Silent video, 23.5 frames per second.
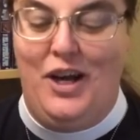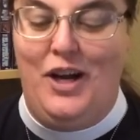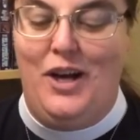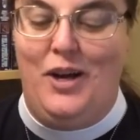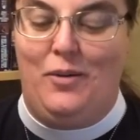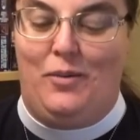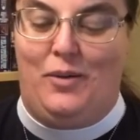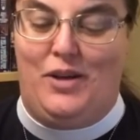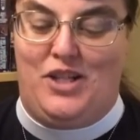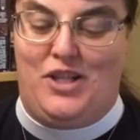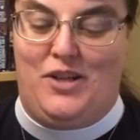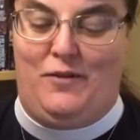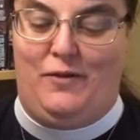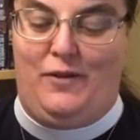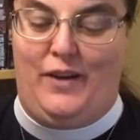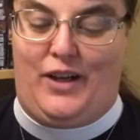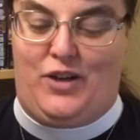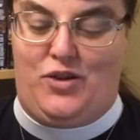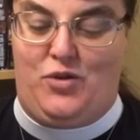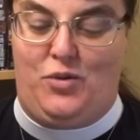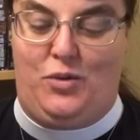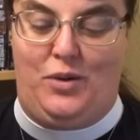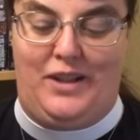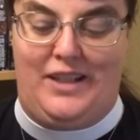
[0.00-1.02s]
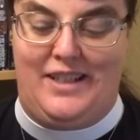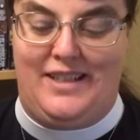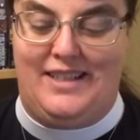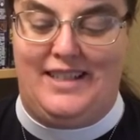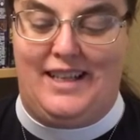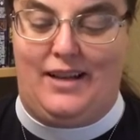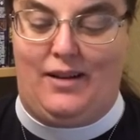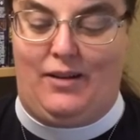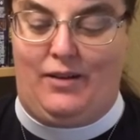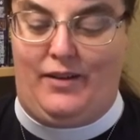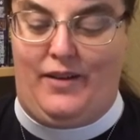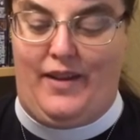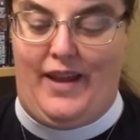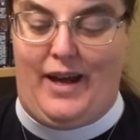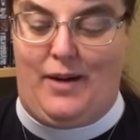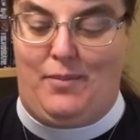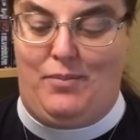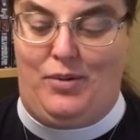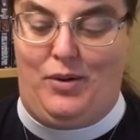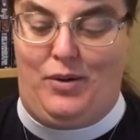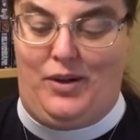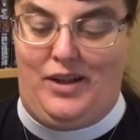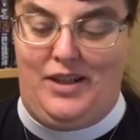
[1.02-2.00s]
which effectually settled that
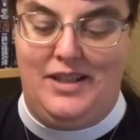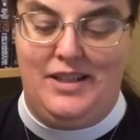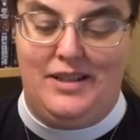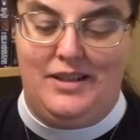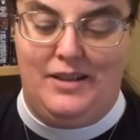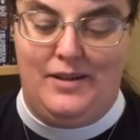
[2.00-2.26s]
point.